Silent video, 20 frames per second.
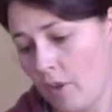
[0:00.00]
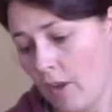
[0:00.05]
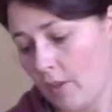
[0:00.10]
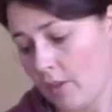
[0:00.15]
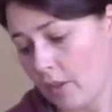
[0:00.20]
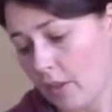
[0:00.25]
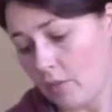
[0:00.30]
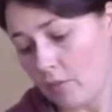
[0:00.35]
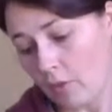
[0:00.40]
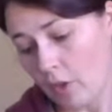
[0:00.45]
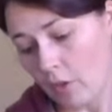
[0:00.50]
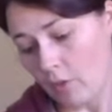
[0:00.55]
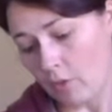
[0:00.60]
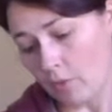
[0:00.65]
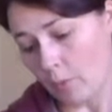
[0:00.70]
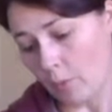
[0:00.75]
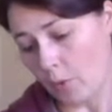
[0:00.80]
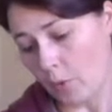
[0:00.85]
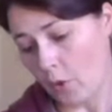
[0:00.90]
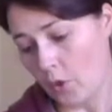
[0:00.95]
think, wrote
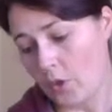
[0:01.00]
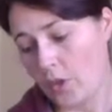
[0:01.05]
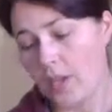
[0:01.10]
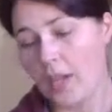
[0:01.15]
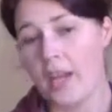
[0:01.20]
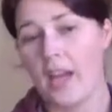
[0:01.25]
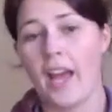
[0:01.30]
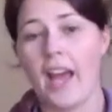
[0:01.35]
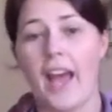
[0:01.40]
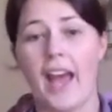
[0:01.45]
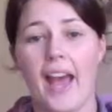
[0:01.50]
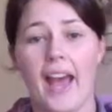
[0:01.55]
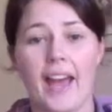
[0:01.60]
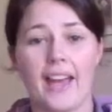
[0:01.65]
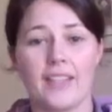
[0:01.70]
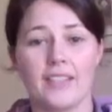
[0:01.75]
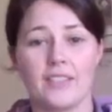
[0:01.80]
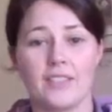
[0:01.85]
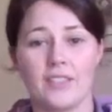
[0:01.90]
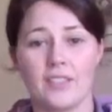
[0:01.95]
the book
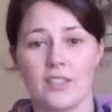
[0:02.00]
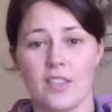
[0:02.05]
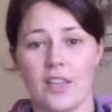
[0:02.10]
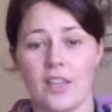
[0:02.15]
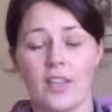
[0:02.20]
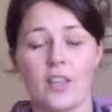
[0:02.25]
and